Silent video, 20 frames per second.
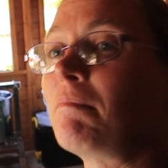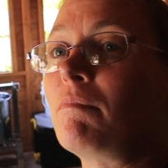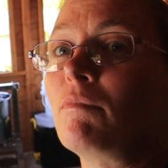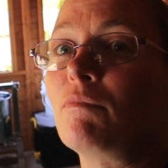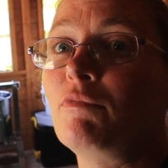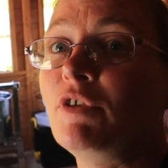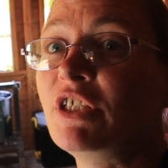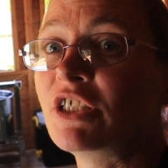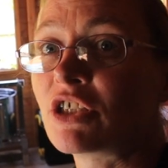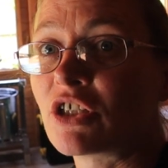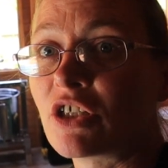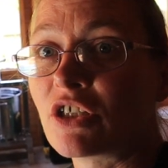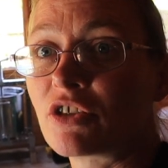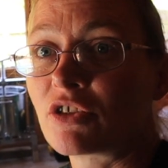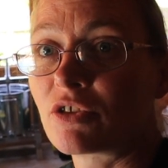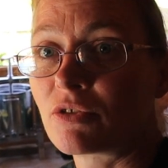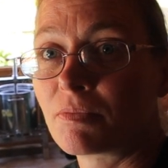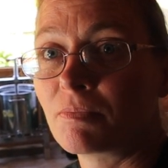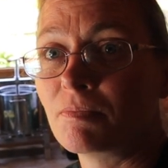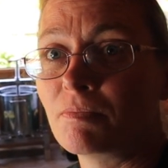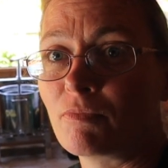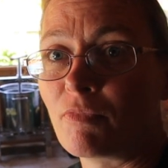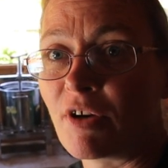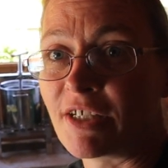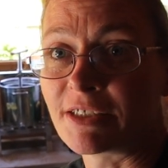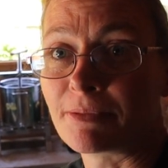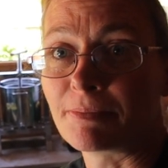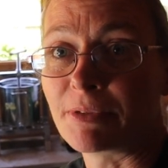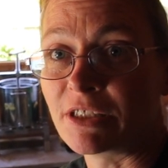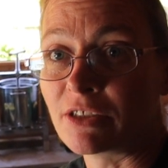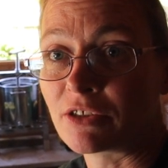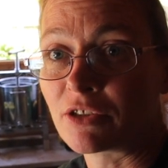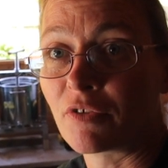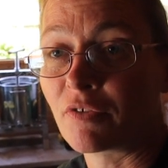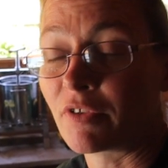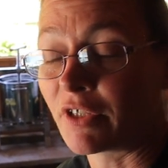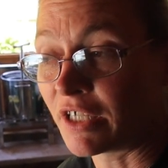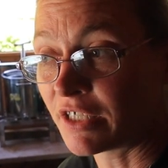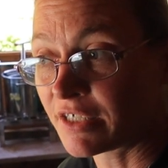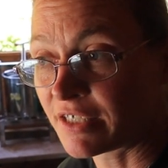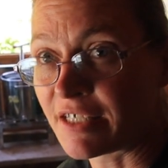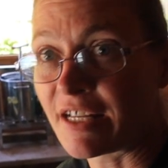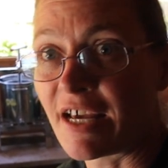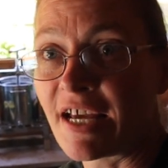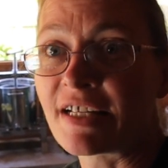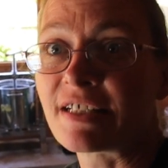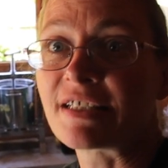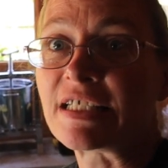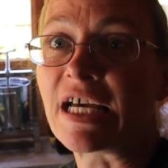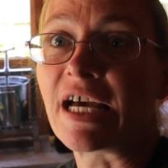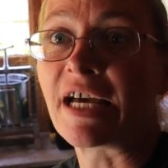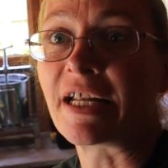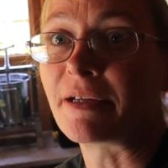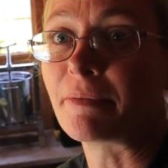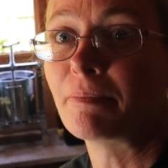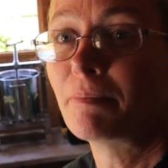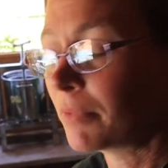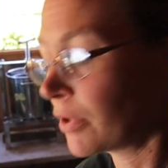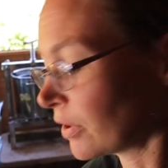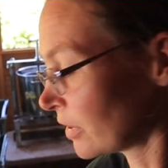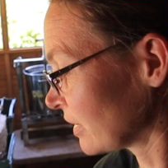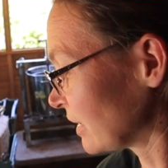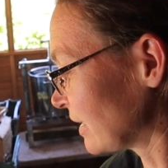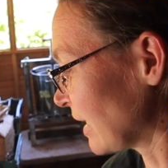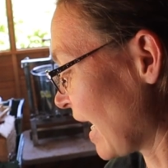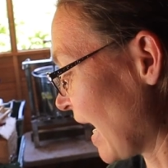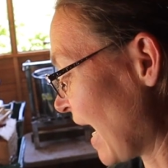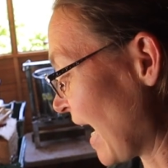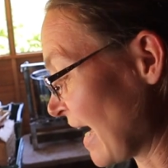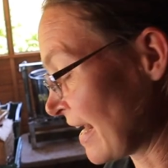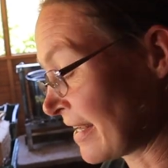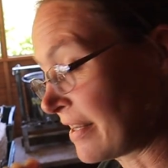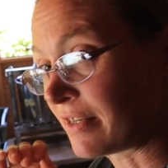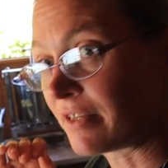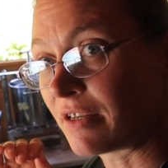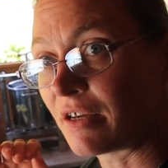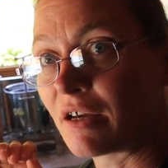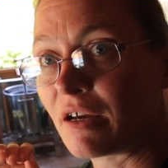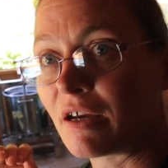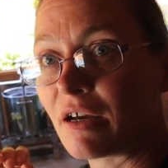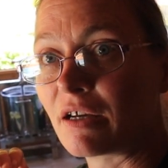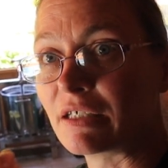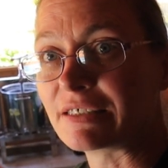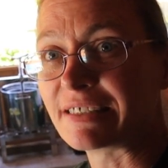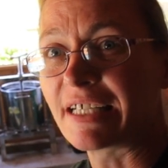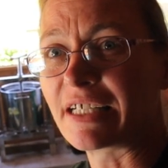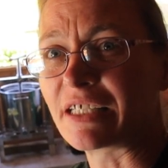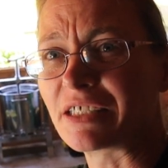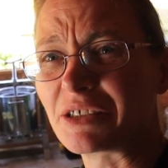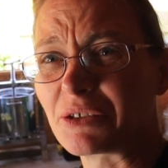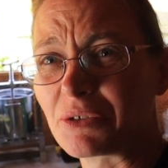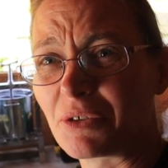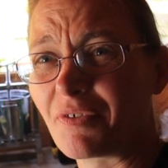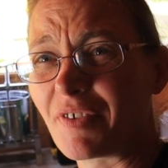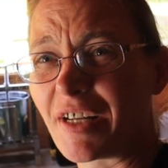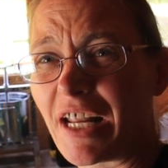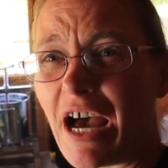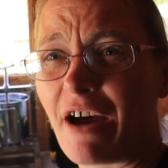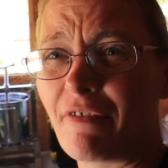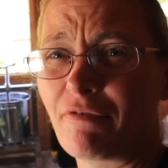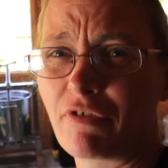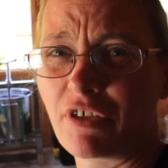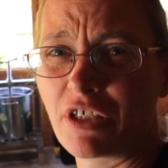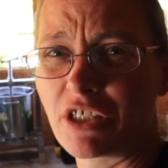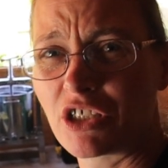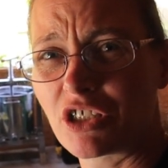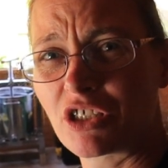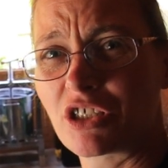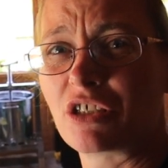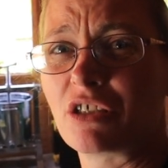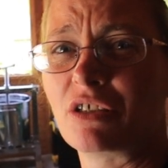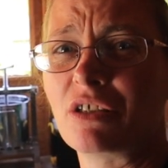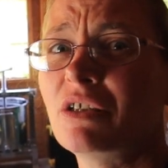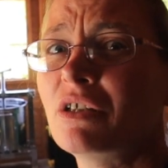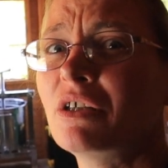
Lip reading: researched recipes on the internet and in books and taken sort of an average